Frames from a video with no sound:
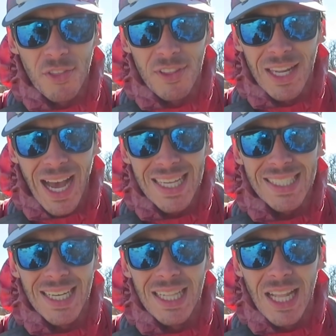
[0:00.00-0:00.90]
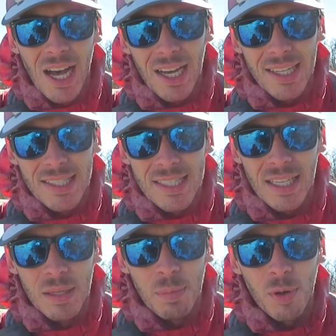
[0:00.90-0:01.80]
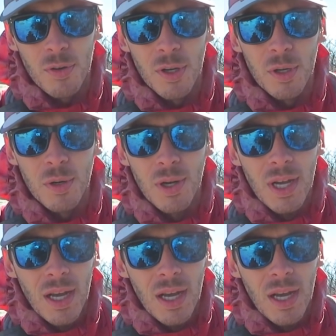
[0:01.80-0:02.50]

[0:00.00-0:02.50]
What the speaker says: the Nazca lines in Peru.